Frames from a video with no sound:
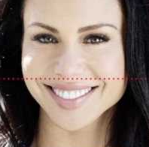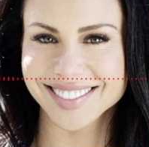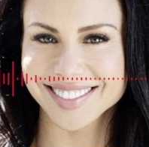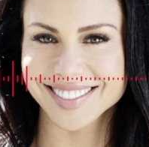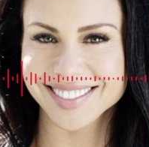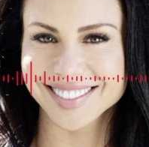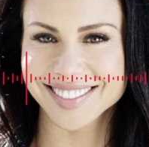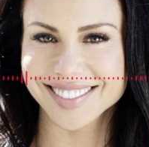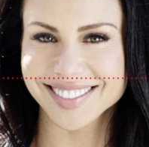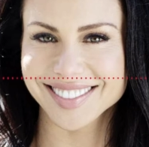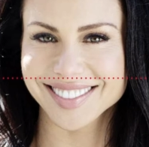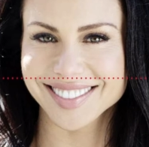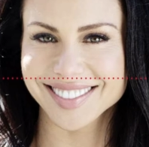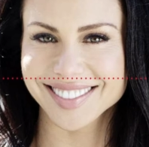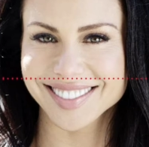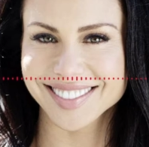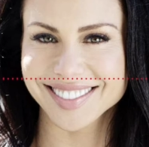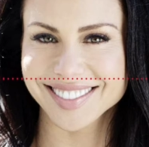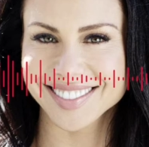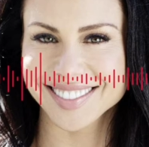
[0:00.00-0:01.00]
And
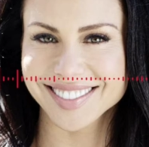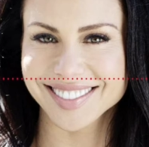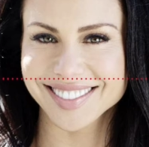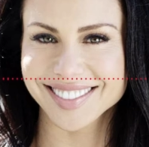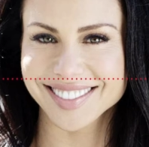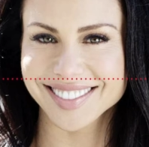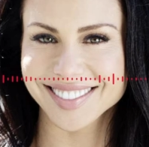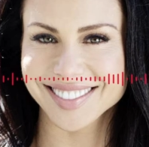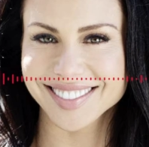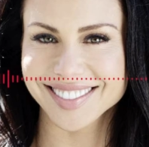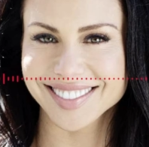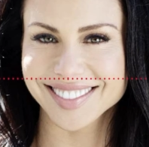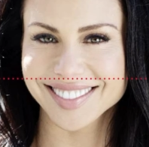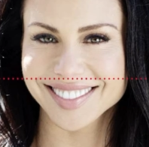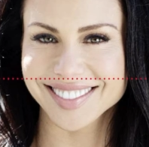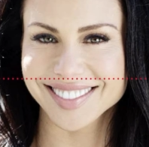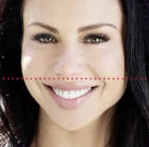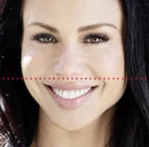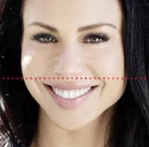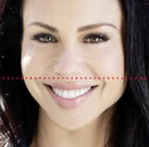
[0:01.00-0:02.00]
we dive deeper
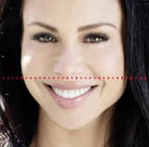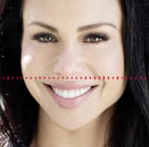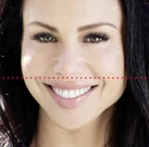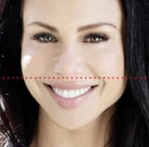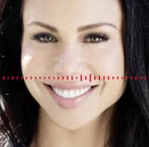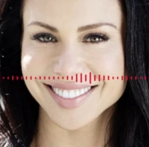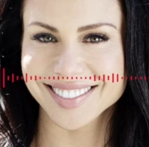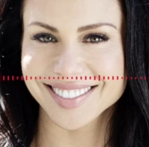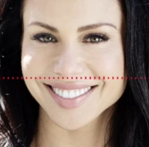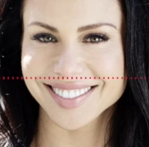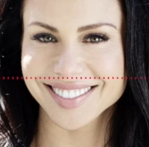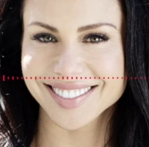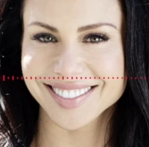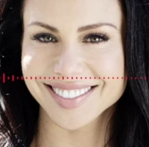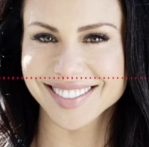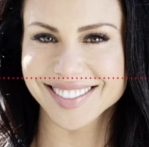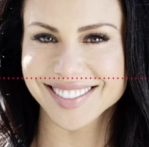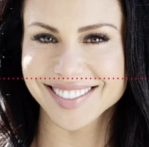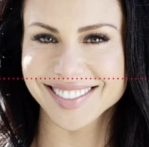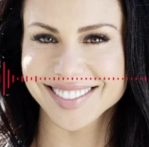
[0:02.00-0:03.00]
into
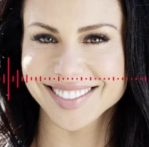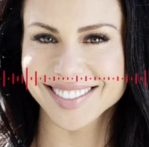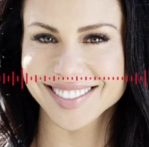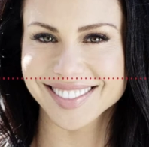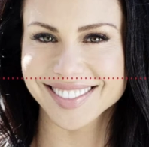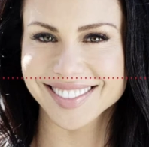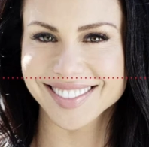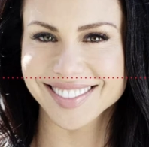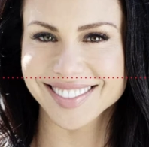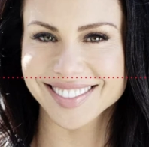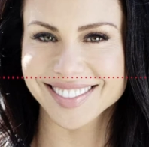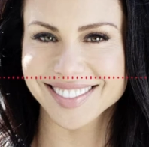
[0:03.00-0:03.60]
protein than